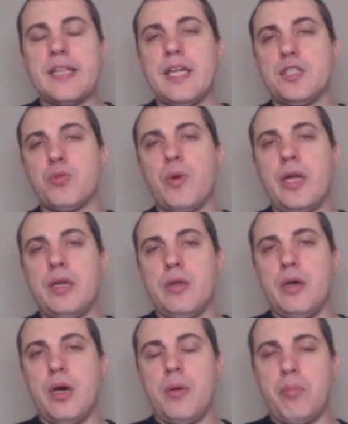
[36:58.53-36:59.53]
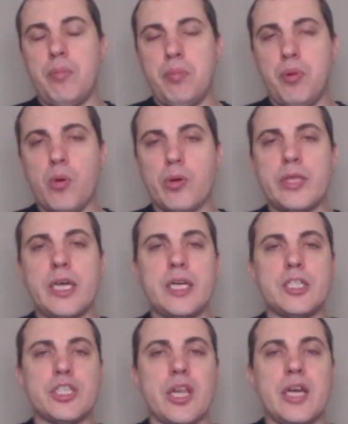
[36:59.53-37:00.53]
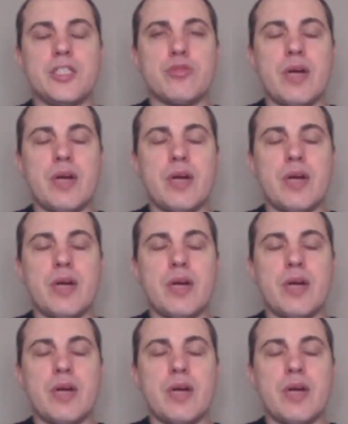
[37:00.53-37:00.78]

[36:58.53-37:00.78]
and that's when a poorly initialized